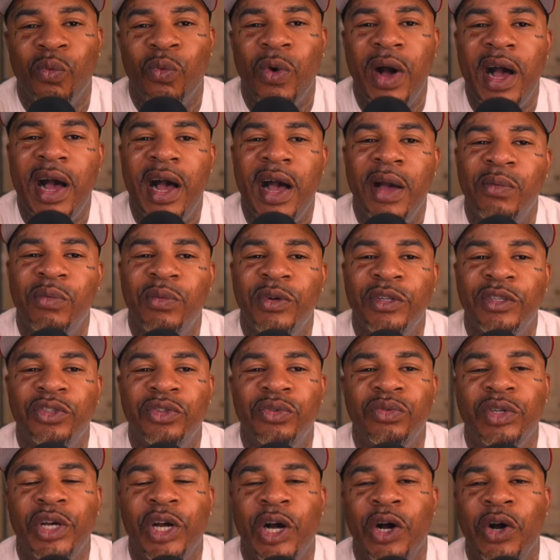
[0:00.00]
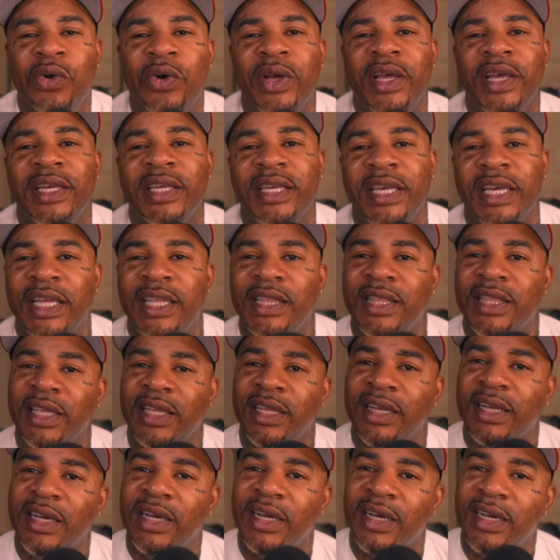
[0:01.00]
why would you go and get
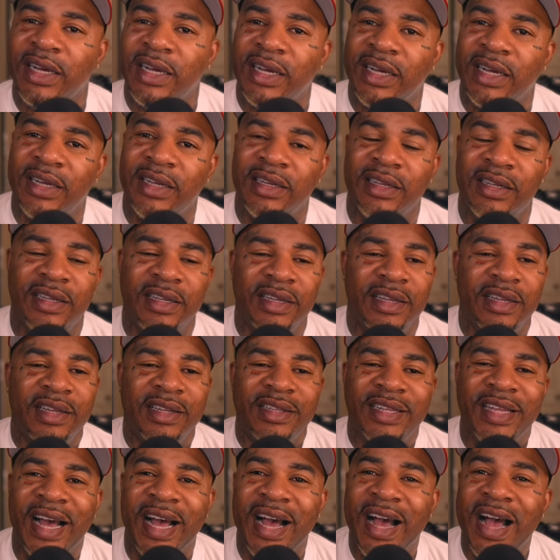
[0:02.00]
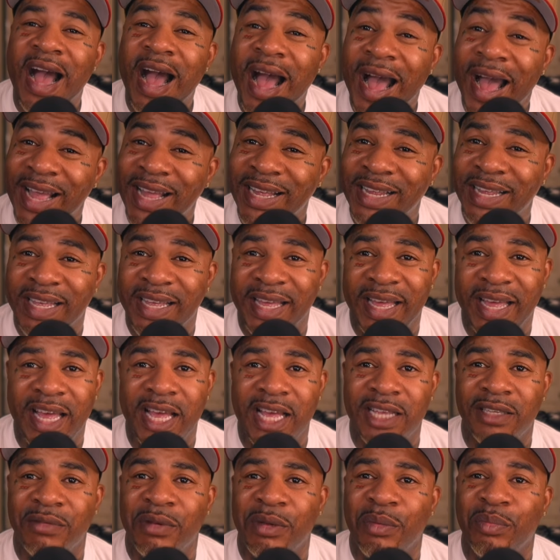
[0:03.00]
the height
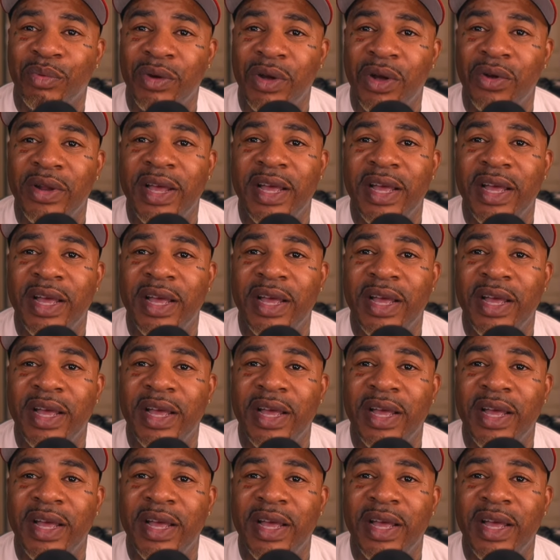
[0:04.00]
enhancement, bro?